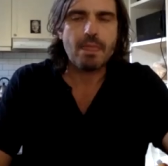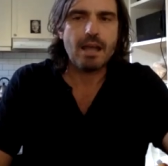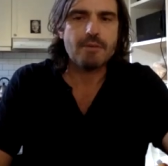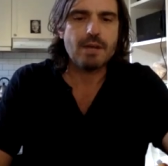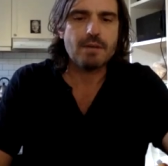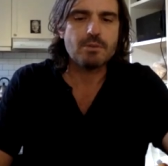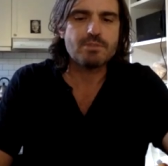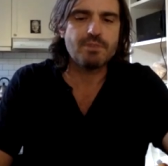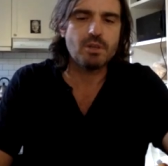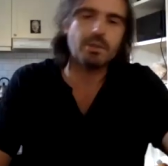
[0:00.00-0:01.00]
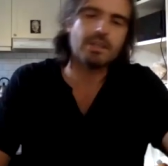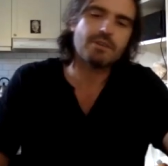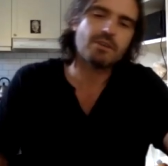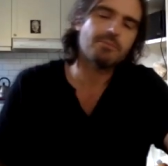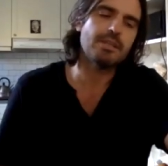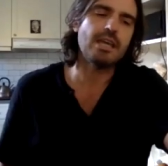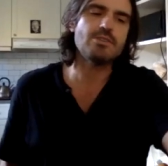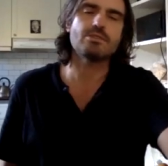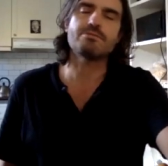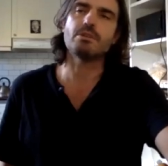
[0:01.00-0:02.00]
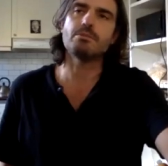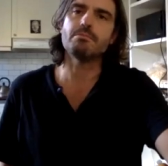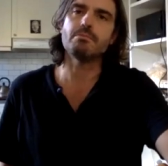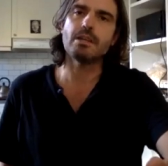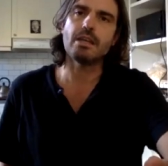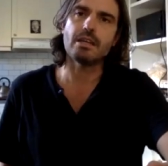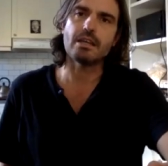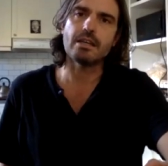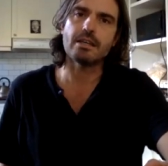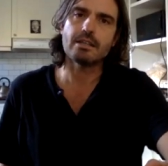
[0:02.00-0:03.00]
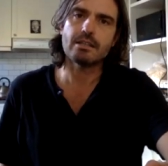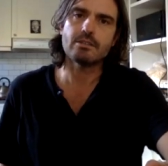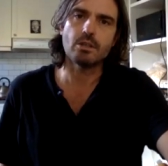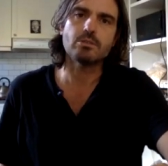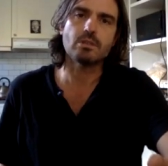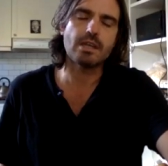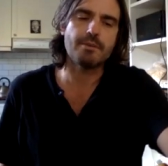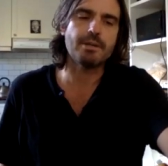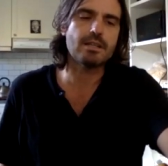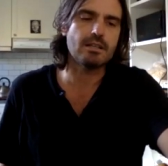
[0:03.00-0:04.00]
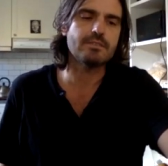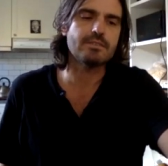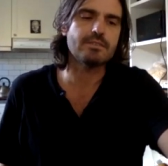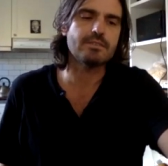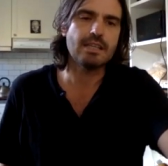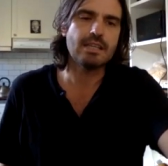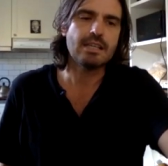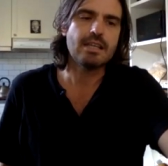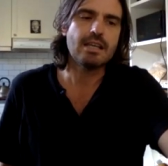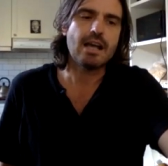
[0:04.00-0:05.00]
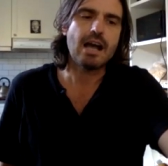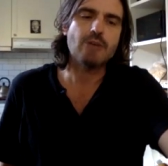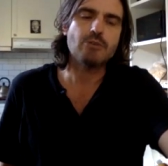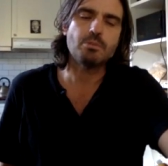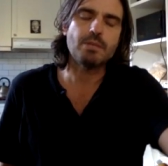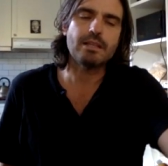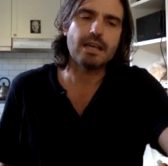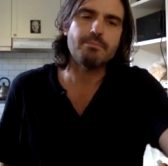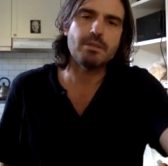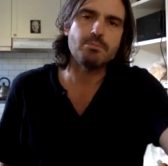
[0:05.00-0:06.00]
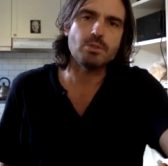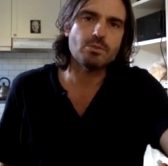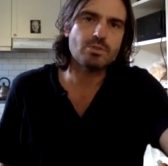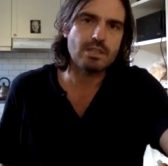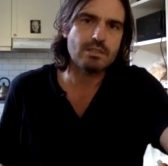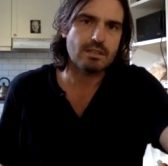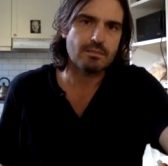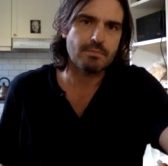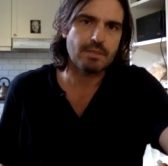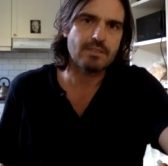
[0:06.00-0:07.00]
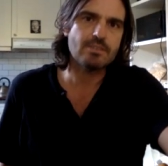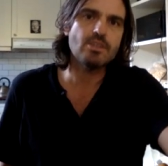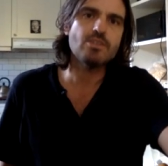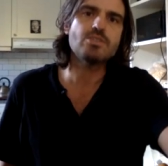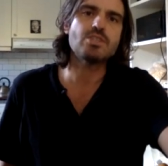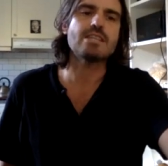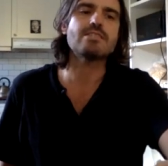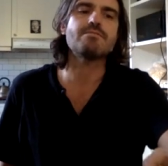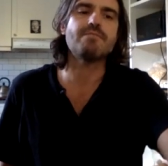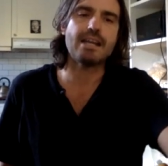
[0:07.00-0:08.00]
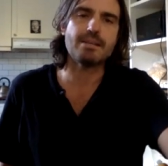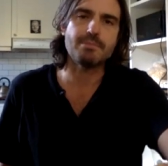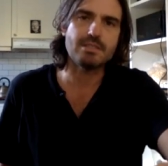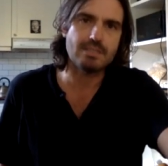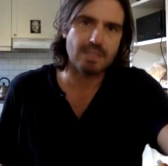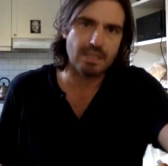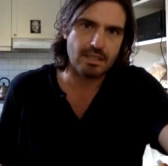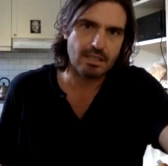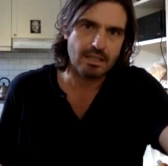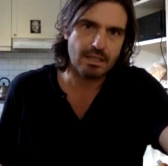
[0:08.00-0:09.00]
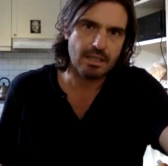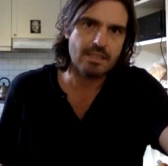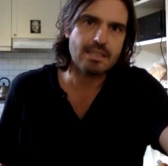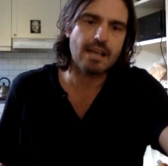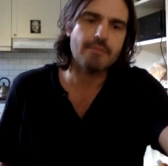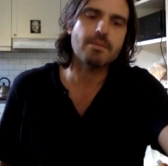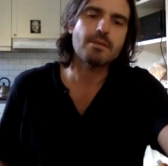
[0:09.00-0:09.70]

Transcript: I, I, was following recommendation from uh, Dr. Gabriel Cousens, how to build up the immune system. It's not just vitamin C. It's a